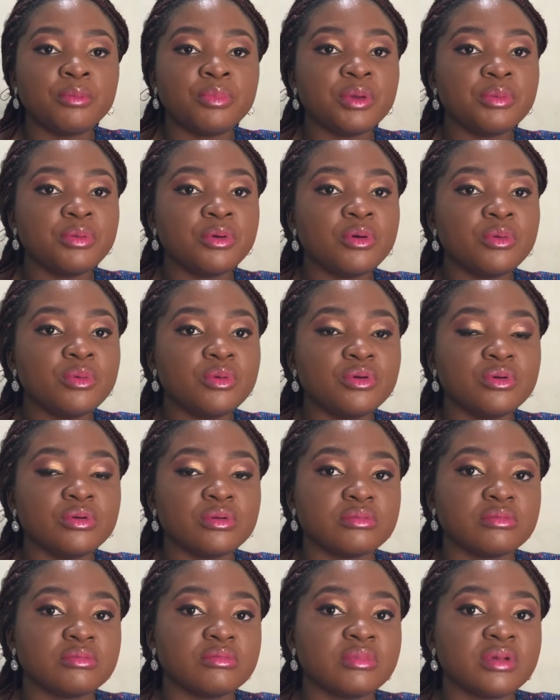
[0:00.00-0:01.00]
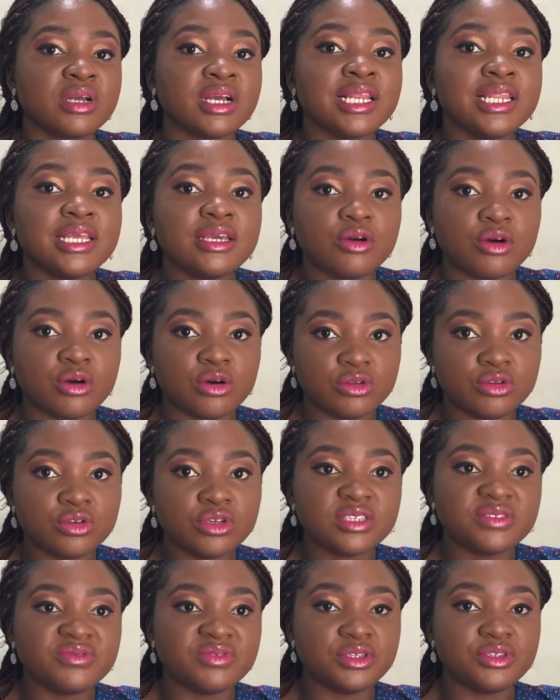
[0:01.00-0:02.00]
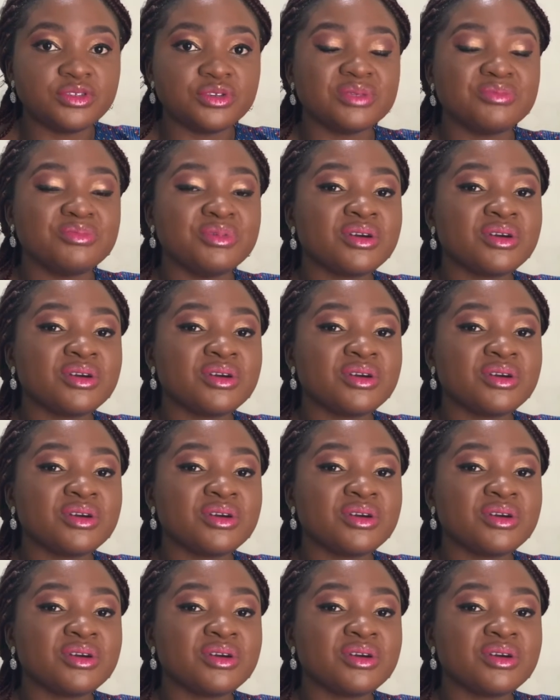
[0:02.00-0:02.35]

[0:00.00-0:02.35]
people will click on those videos